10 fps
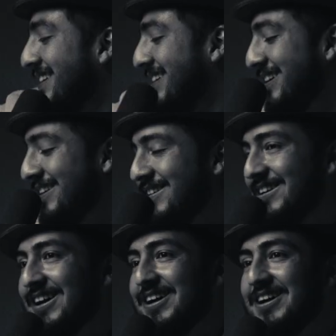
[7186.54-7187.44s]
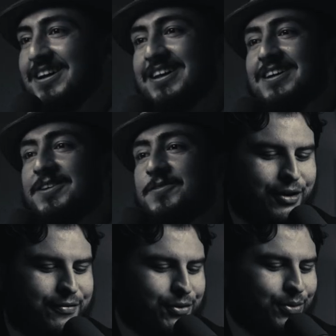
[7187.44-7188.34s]
and let us know
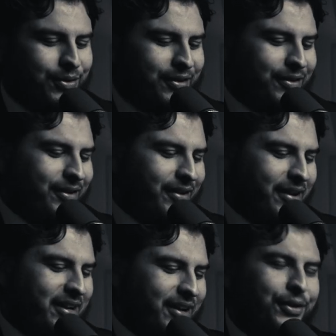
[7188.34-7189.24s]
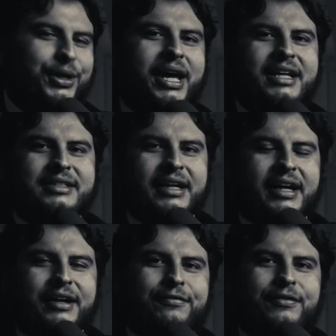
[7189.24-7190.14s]
if you any other case that
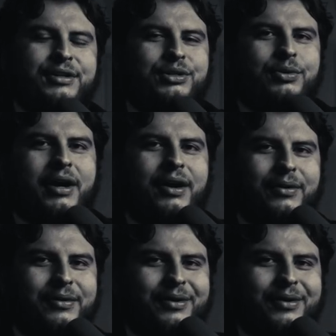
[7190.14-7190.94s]
kind of freaks you out.